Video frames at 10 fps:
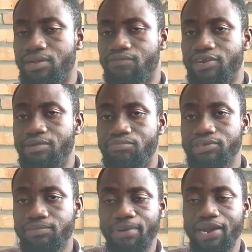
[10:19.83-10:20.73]
for the
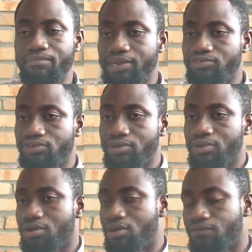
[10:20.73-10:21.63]
British Parliamentary,
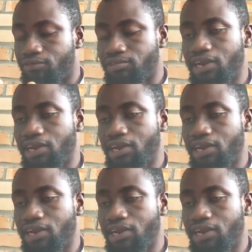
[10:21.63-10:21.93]
of course,